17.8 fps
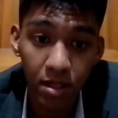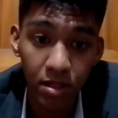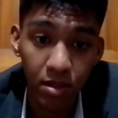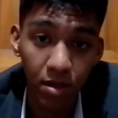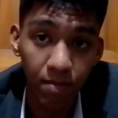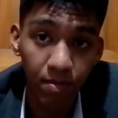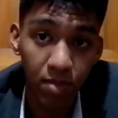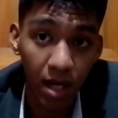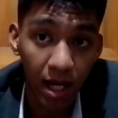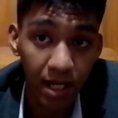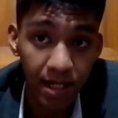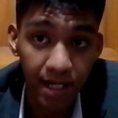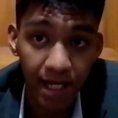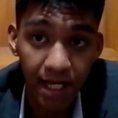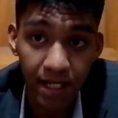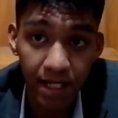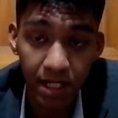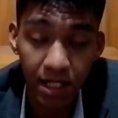the blonde
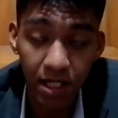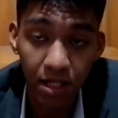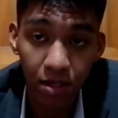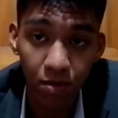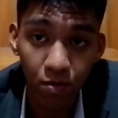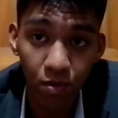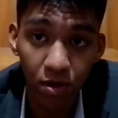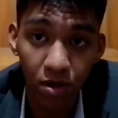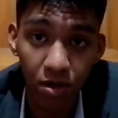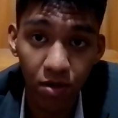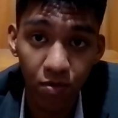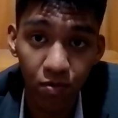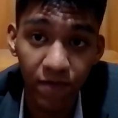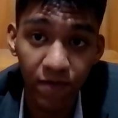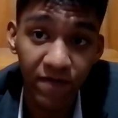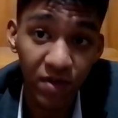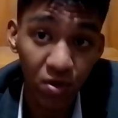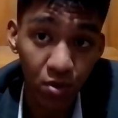lady
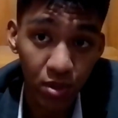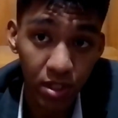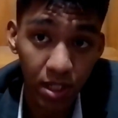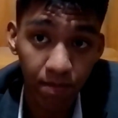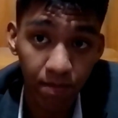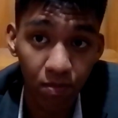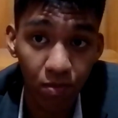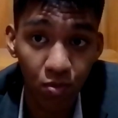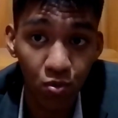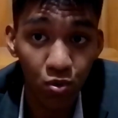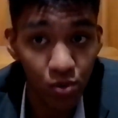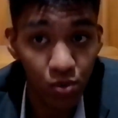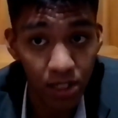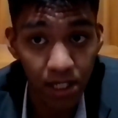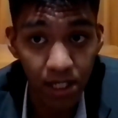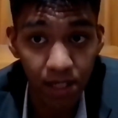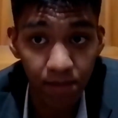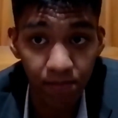refused him
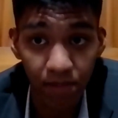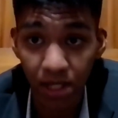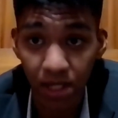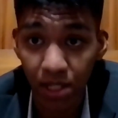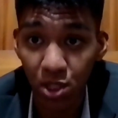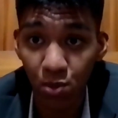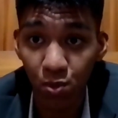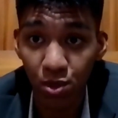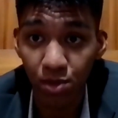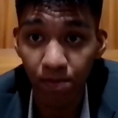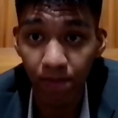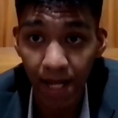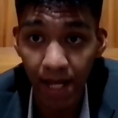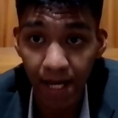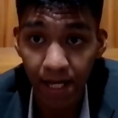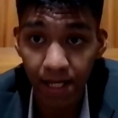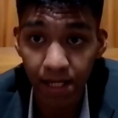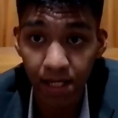rudely because he was
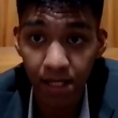black.